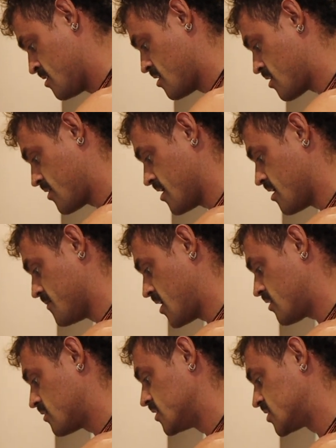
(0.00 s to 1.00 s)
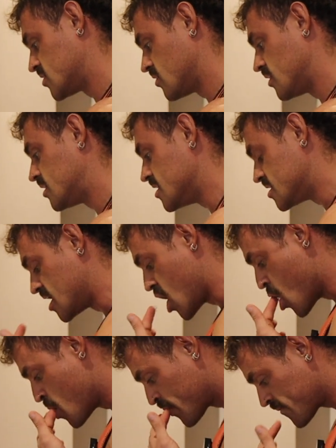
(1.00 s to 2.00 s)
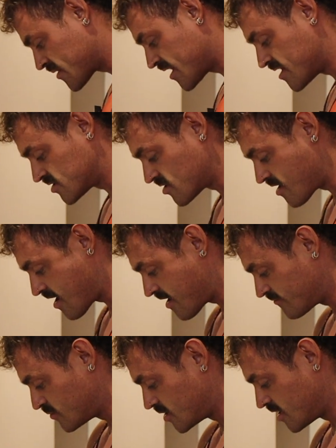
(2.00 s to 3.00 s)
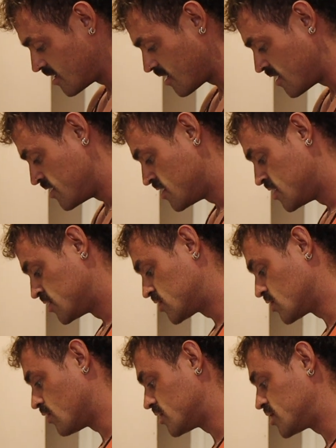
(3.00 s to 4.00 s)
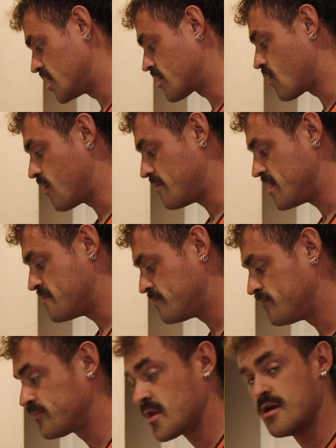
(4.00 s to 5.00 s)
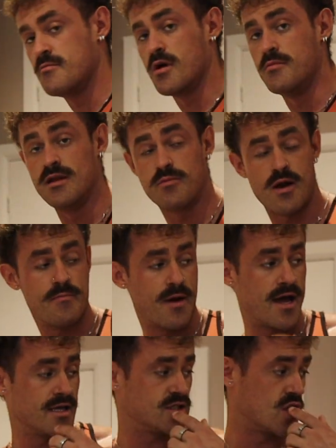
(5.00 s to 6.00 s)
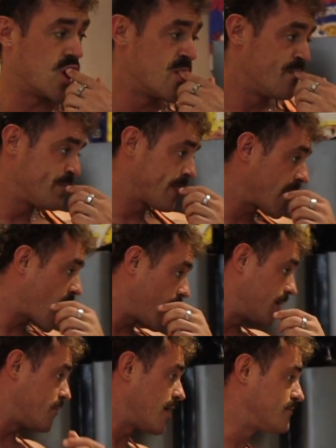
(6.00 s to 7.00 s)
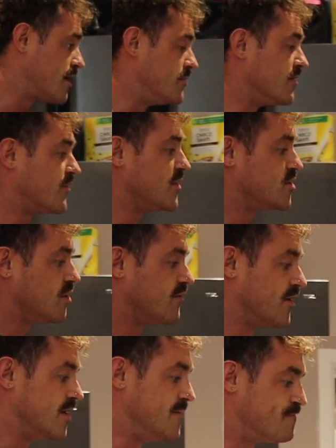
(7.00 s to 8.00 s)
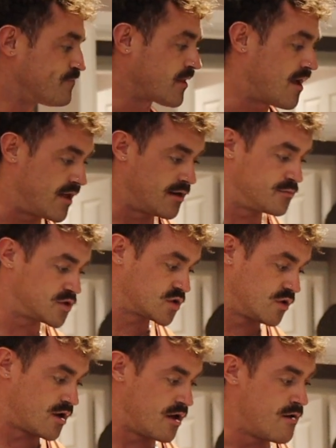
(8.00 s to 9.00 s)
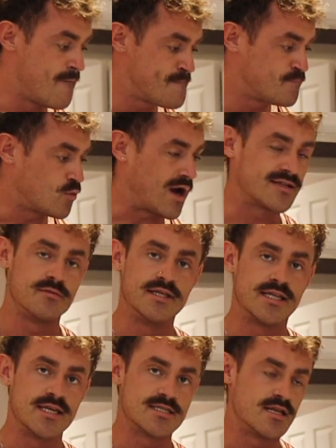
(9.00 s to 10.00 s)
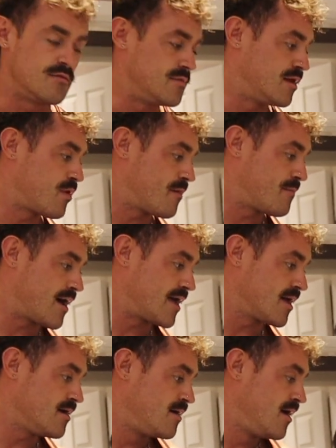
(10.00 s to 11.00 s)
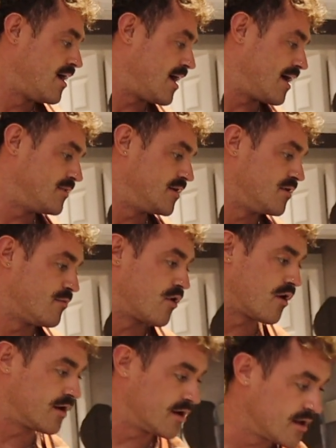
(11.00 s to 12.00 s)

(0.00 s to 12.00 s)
Alright, I'm not going to salt these now, as I have my little salt shaker with me in my meal prep bag, so I'll pop them in the fridge overnight, and then I'm just going to whack them into this little meal prep bag in the morning.